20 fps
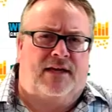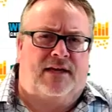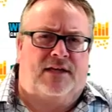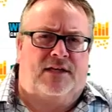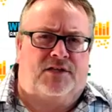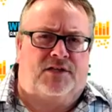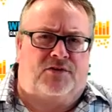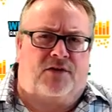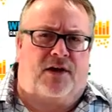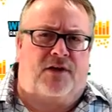
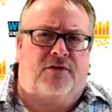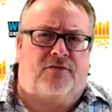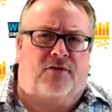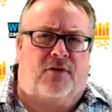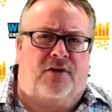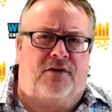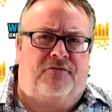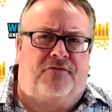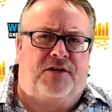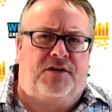is trying to
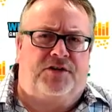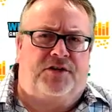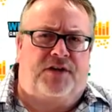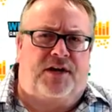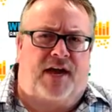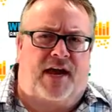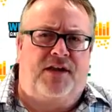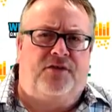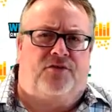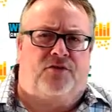avoid finishing
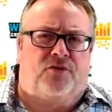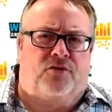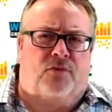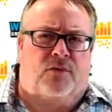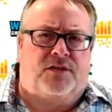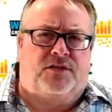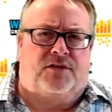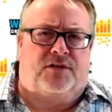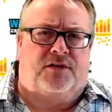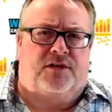eighth in the
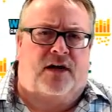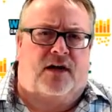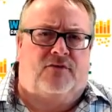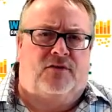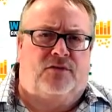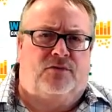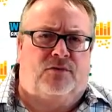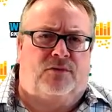Western Conference,